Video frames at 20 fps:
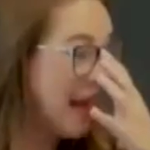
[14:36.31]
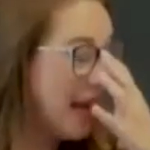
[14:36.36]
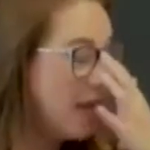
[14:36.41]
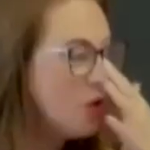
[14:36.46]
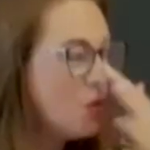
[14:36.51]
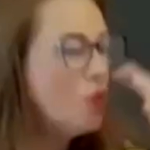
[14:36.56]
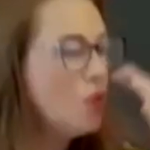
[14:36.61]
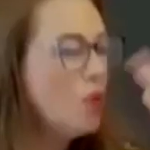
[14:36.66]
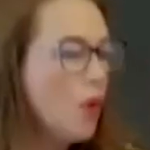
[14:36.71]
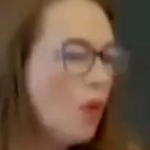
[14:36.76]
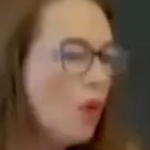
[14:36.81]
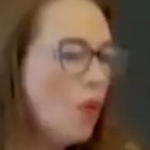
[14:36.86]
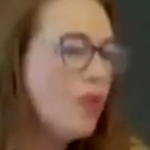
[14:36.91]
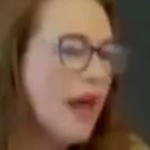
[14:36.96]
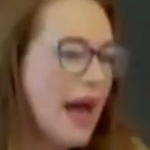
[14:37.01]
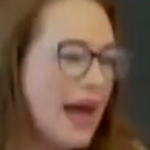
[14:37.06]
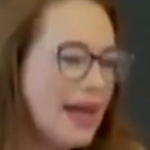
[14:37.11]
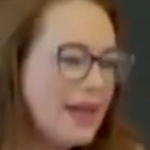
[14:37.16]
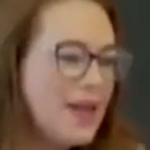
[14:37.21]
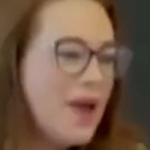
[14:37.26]
And you know
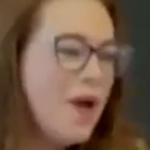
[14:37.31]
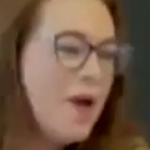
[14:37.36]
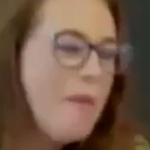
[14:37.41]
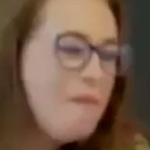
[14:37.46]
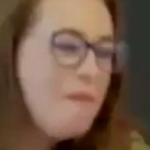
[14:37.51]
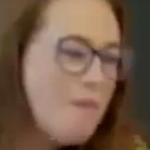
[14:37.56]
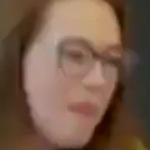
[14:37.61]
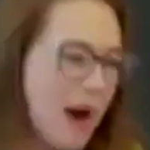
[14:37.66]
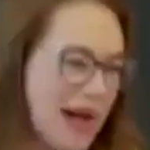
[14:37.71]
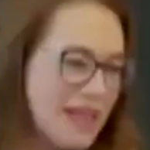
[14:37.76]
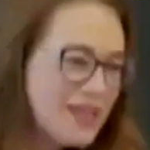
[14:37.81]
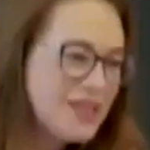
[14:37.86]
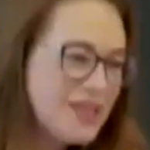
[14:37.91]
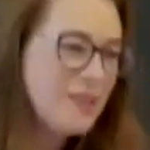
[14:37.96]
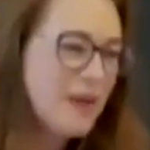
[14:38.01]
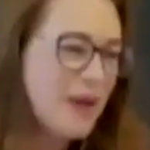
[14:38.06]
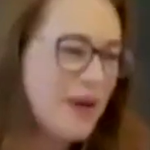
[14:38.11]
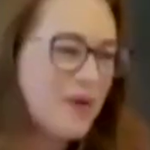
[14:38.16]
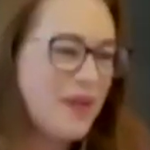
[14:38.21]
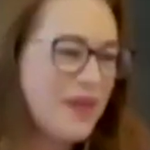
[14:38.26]
that much
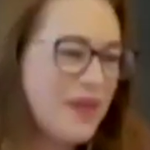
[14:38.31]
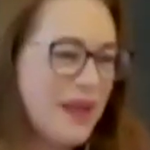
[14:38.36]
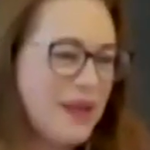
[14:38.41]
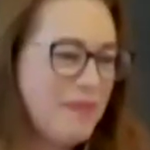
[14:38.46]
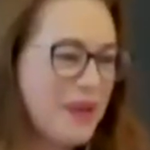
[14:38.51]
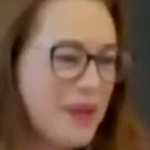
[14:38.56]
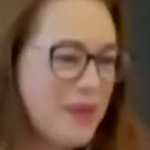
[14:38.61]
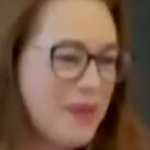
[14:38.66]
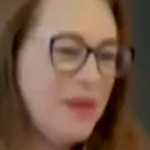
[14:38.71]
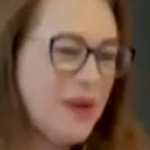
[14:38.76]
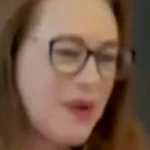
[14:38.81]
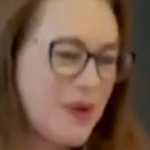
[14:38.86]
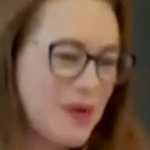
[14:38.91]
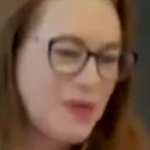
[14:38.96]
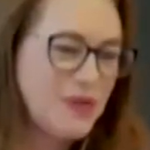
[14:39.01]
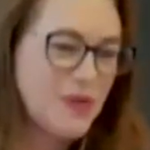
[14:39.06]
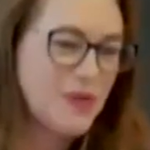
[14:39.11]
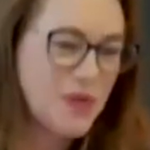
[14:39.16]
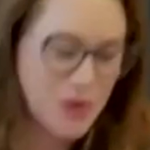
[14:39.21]
better than me because